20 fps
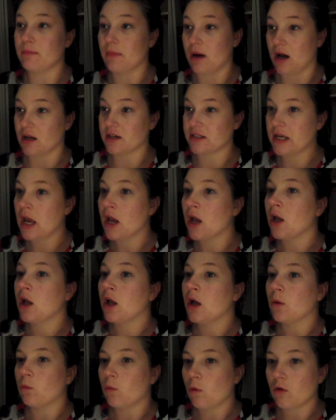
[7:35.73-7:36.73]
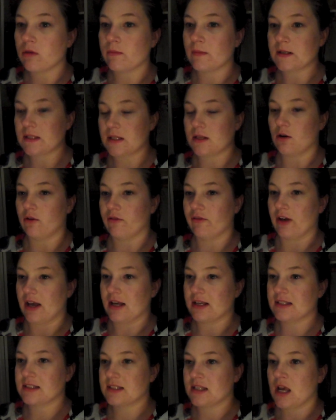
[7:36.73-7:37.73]
in mud. Wore them into the
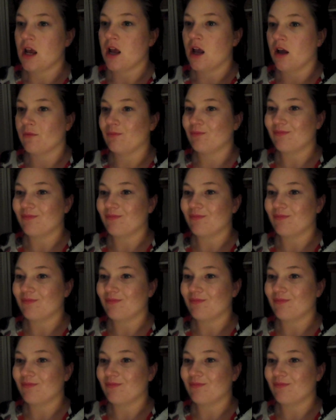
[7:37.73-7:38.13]
office.